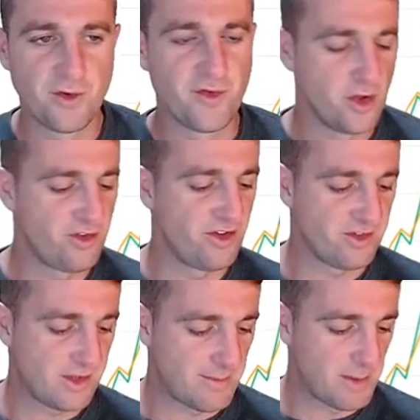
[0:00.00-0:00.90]
first
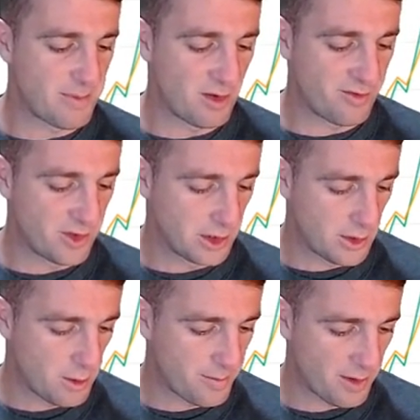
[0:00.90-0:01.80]
is get my
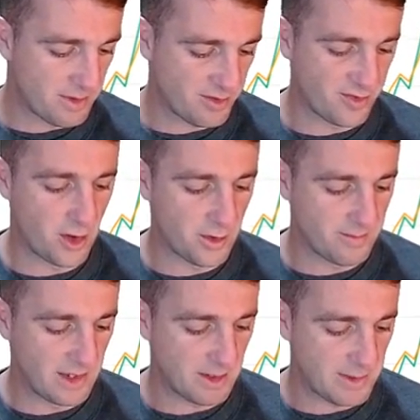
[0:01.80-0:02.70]
portfolio up on my phone,
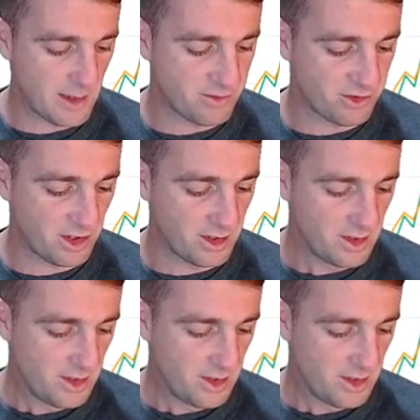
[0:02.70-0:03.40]
and then I'll be able to